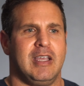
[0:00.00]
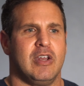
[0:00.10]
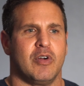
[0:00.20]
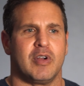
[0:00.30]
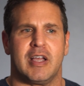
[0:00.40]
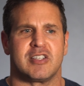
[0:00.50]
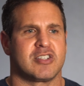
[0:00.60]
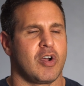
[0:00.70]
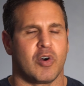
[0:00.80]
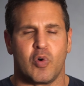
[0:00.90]
you know,
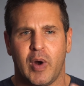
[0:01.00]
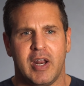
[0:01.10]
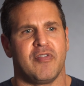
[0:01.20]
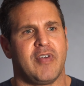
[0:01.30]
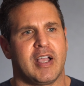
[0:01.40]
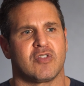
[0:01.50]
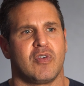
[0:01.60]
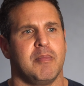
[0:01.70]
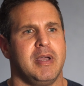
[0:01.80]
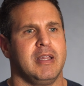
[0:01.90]
saw great effects
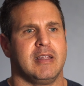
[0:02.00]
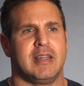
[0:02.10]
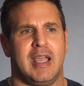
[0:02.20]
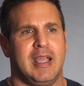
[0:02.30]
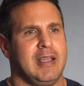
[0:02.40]
from it, that they,